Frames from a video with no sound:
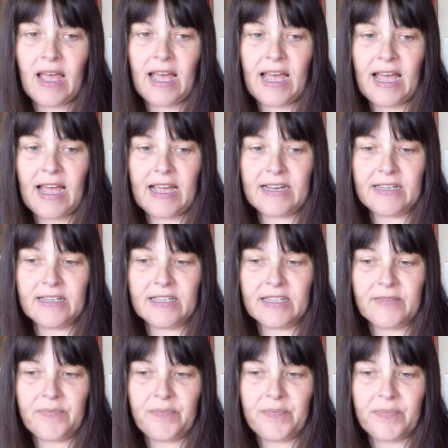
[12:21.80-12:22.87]
and
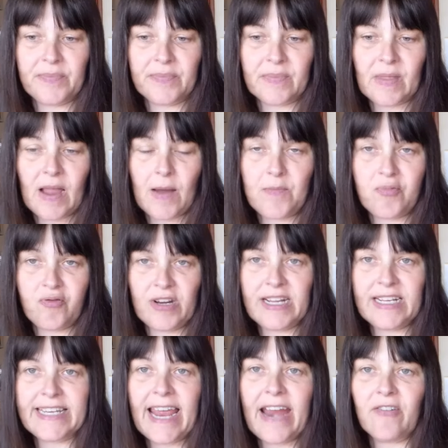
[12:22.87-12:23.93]

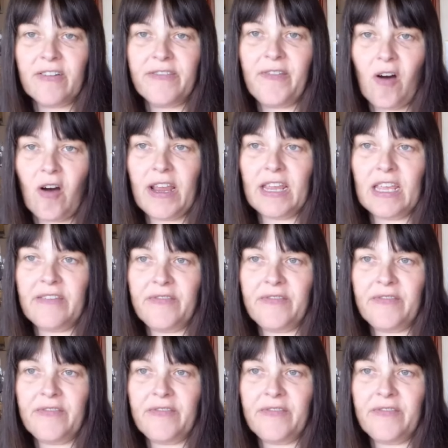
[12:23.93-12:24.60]
pretty terrifying